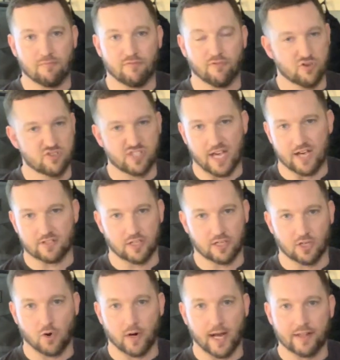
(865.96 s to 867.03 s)
for sales that
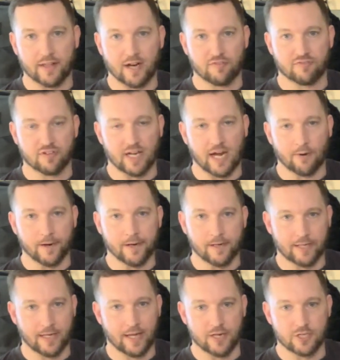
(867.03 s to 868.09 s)
are going on there if you're not ready
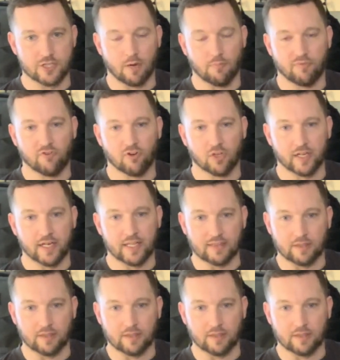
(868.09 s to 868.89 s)
to kind of jump full in